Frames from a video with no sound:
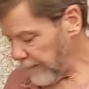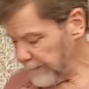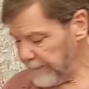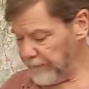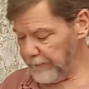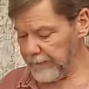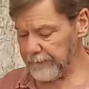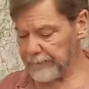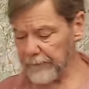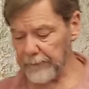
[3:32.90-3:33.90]

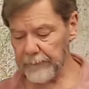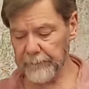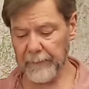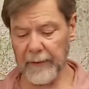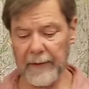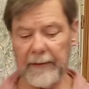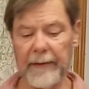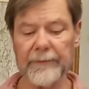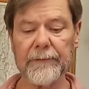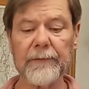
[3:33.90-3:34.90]
degreaser,
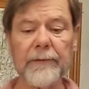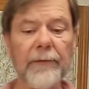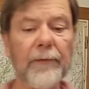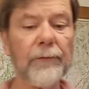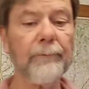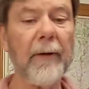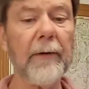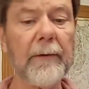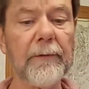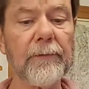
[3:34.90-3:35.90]
gets into this
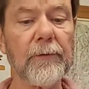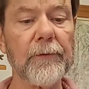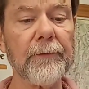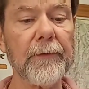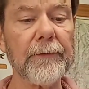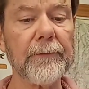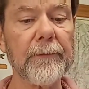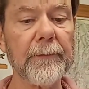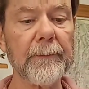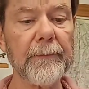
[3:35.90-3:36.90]
bearing surface,